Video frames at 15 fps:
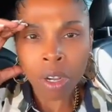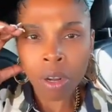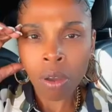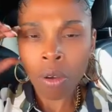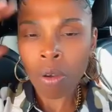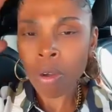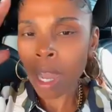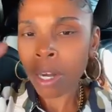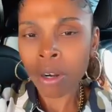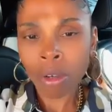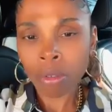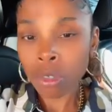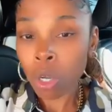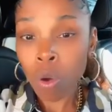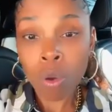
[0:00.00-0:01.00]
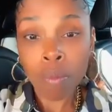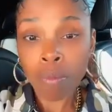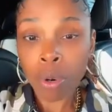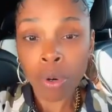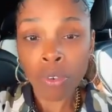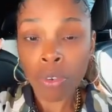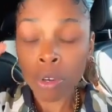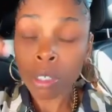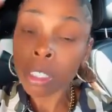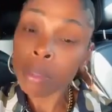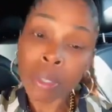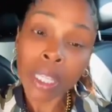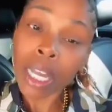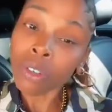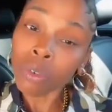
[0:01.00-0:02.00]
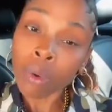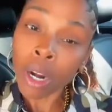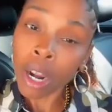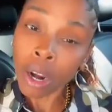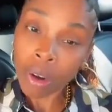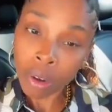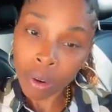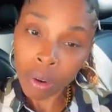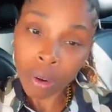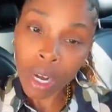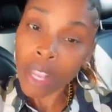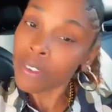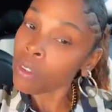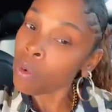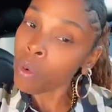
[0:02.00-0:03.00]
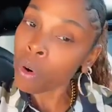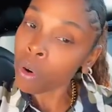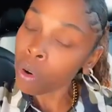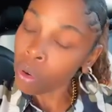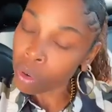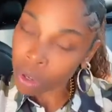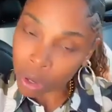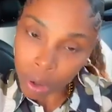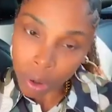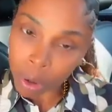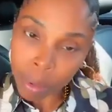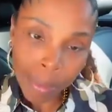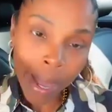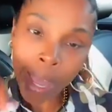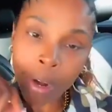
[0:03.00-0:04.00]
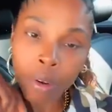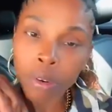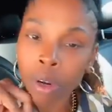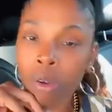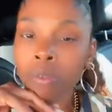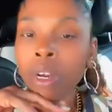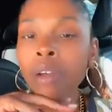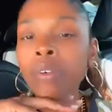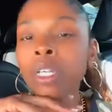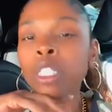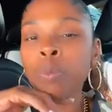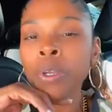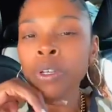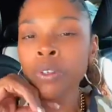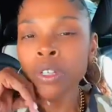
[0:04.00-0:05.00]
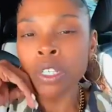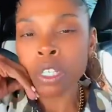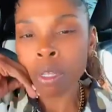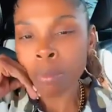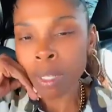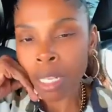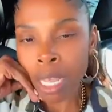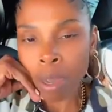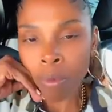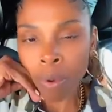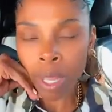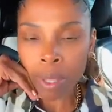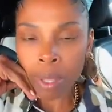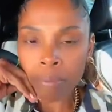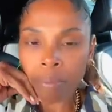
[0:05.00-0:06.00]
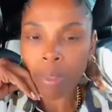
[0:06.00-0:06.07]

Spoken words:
You know, I don't know him personally, but that's what I heard. That's the word on the curb. I don't know. Never experienced him in that way.